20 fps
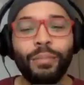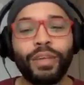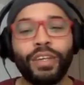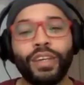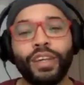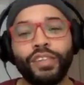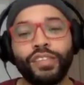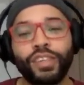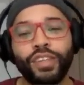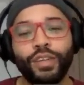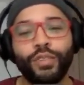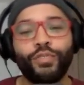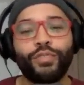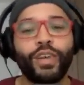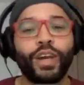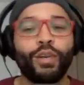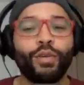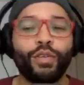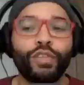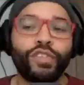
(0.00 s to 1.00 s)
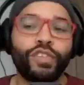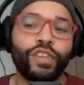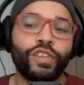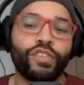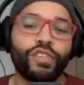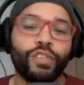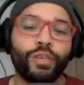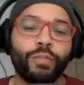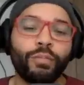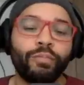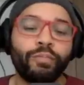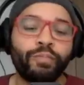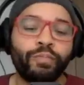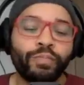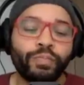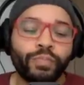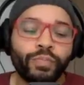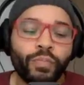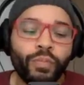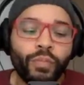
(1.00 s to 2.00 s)
because in the federal system,
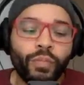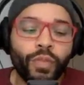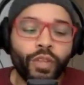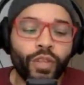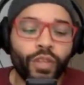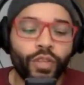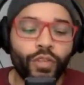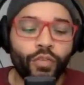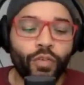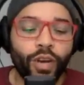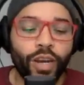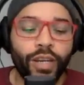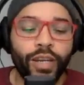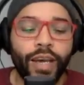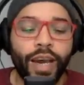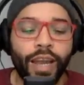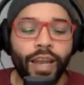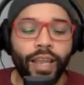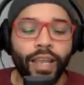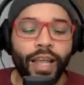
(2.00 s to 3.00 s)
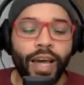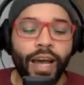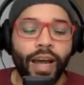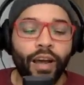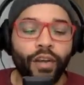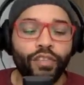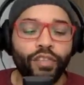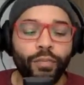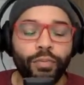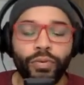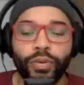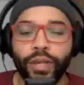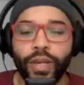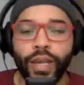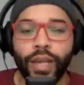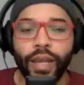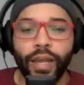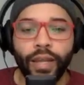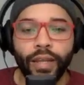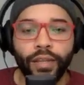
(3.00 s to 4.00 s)
you are not allowed to put
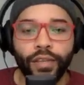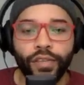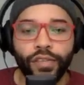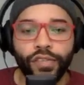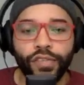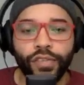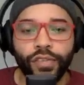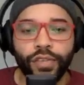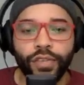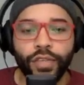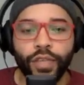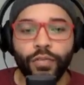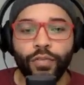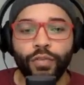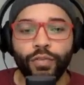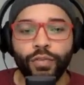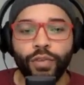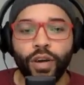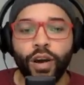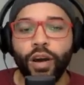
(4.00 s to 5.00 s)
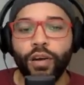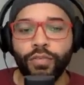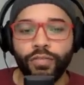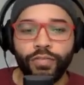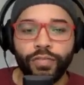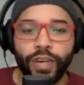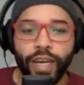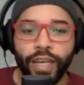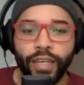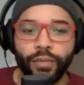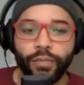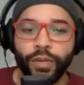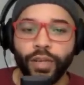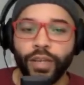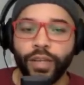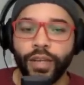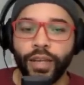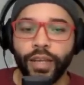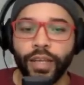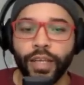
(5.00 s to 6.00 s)
hands. If you caught fighting with
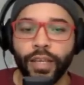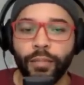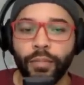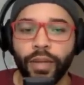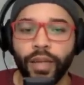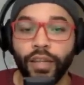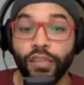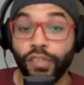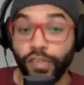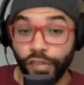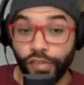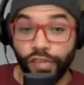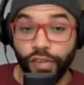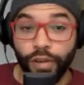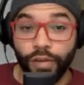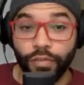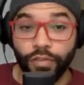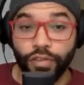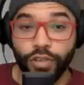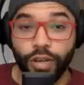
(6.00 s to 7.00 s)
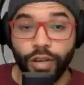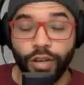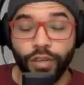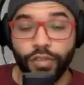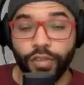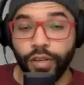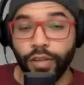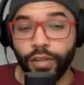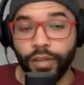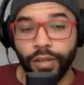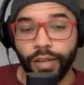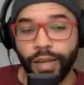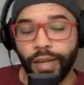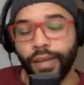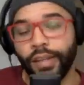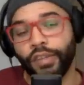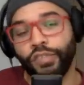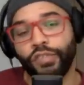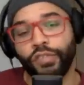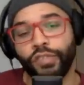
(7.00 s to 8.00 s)
another inmate, it's an assault charge.
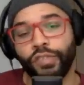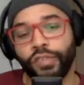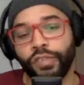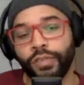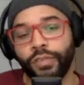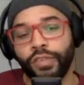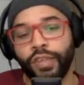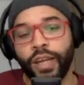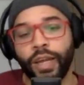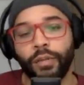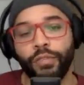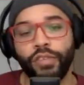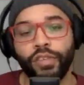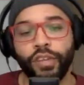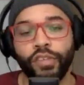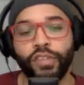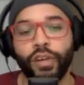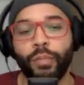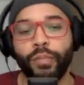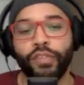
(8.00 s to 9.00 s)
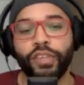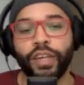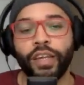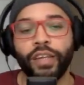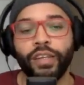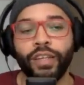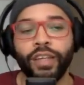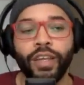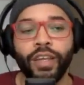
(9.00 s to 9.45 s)
and extra times It's almost like